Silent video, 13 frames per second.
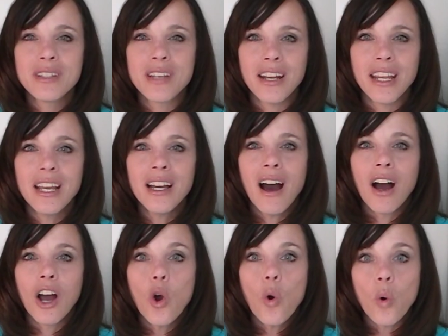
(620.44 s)
study
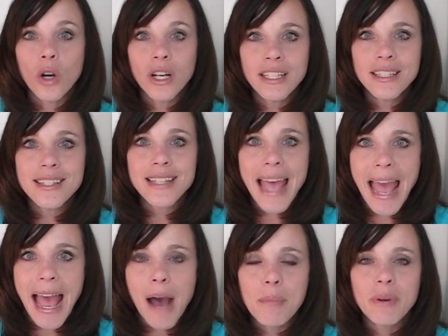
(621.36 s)
concordance
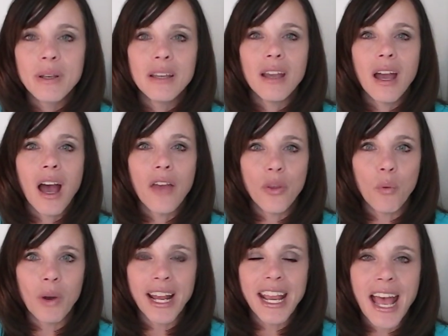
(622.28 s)
app. The
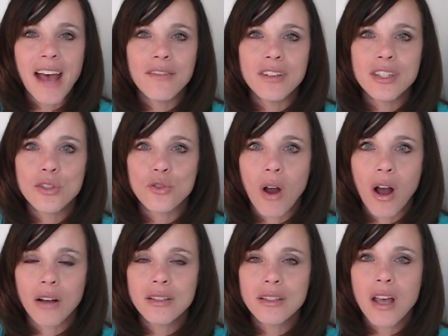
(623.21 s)
one I have is
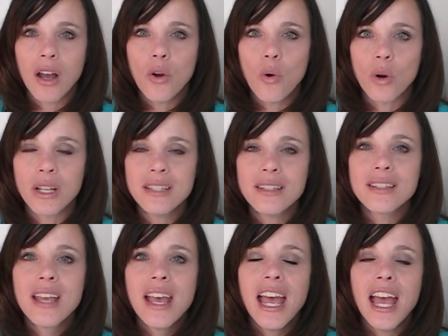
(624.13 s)
Strong's
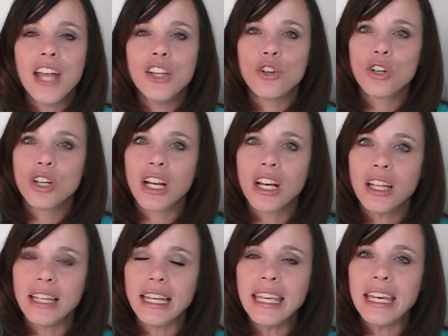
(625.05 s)
Concordance, and you're going to
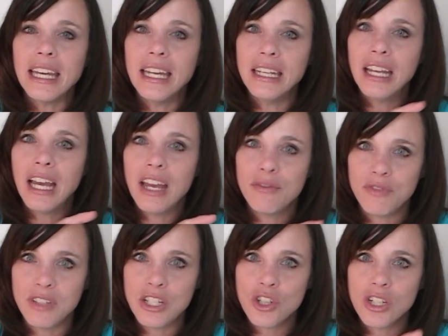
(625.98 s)
click in
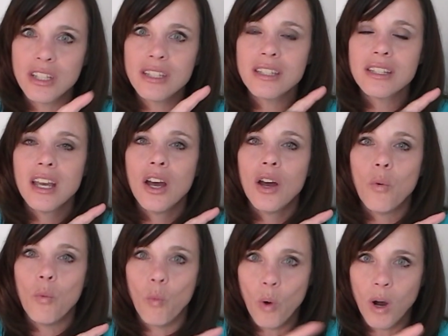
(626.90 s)
Ephesians
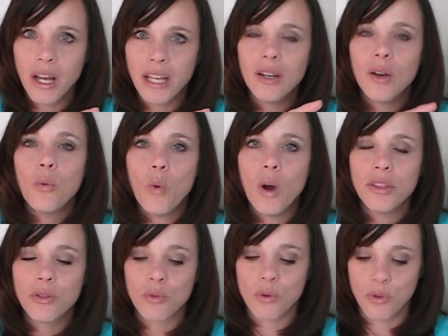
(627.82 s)

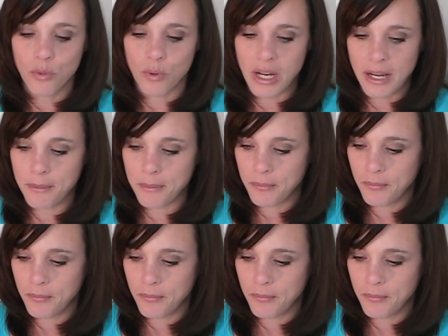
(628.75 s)
1:1-3.